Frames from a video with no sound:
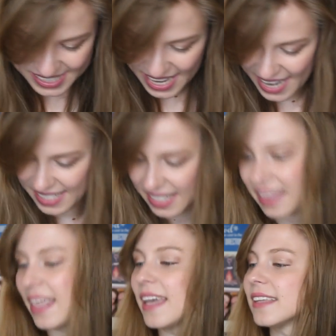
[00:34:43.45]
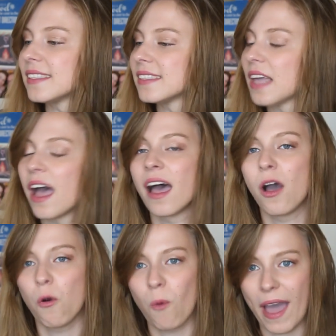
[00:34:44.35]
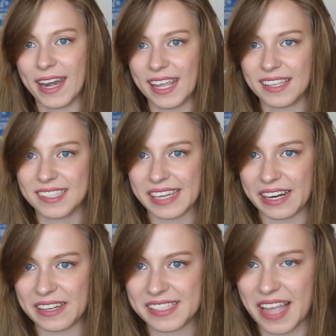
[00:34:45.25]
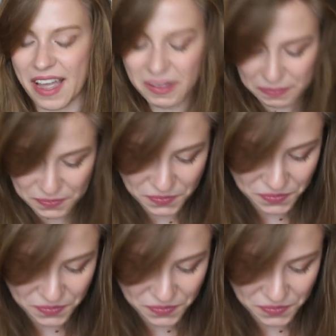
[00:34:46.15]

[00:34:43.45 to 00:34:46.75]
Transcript: sent this wedding sticker set.